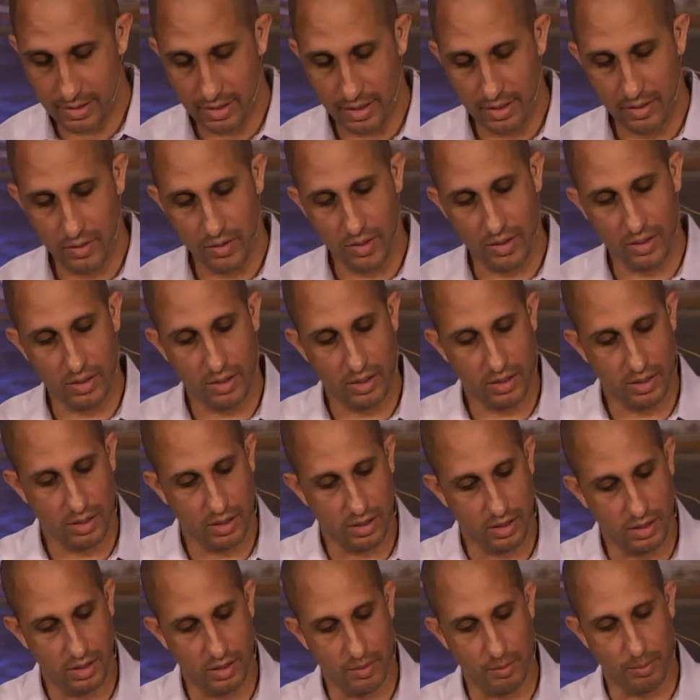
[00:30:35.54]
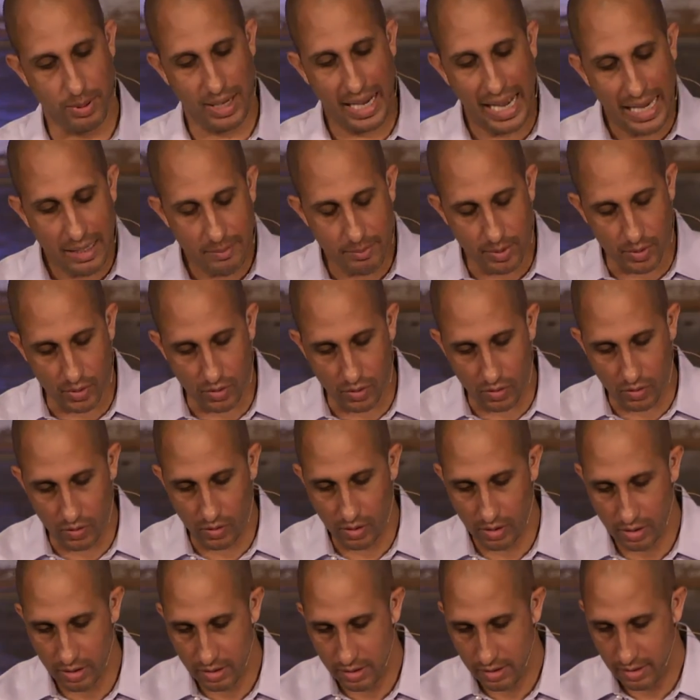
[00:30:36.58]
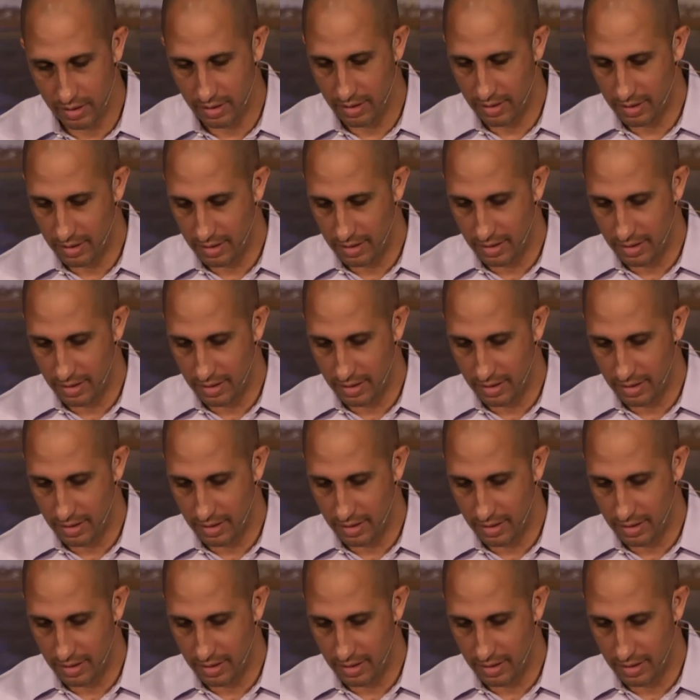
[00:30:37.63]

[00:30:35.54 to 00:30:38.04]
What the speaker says: Because again, the Bible